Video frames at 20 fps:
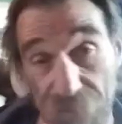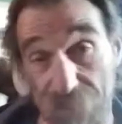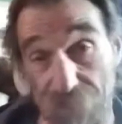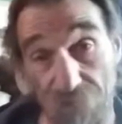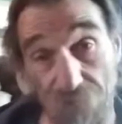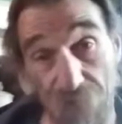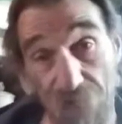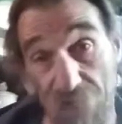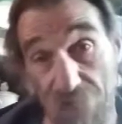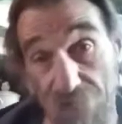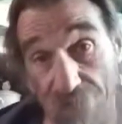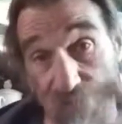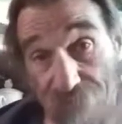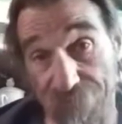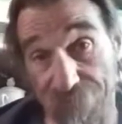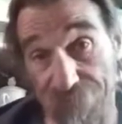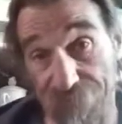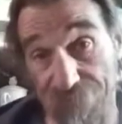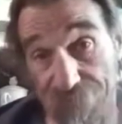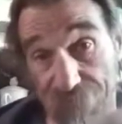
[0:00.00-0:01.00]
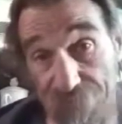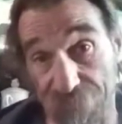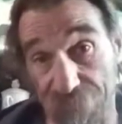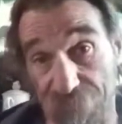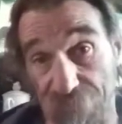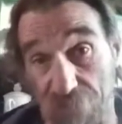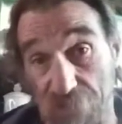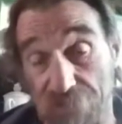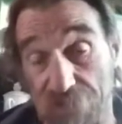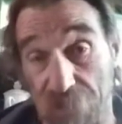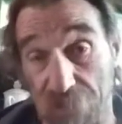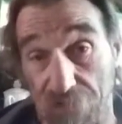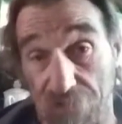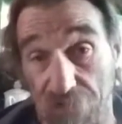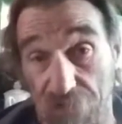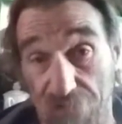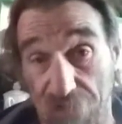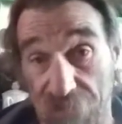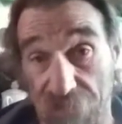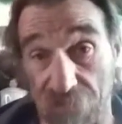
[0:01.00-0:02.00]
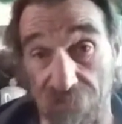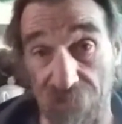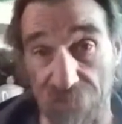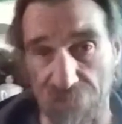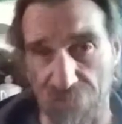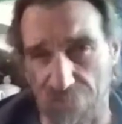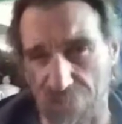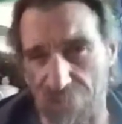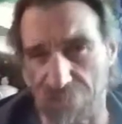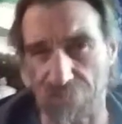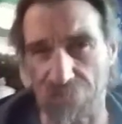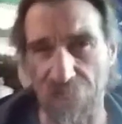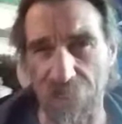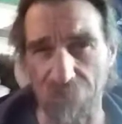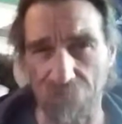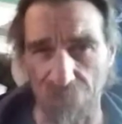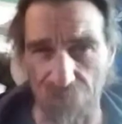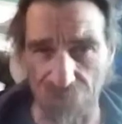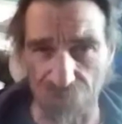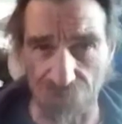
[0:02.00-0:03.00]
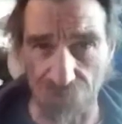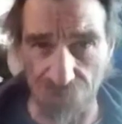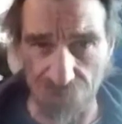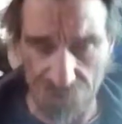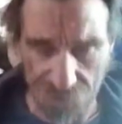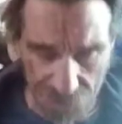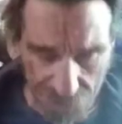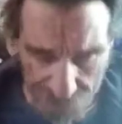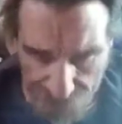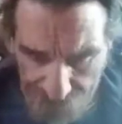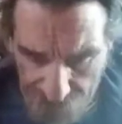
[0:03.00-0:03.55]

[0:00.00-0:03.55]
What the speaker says: her when I first introduced myself. I said, "What, did Dad want a shortstop?"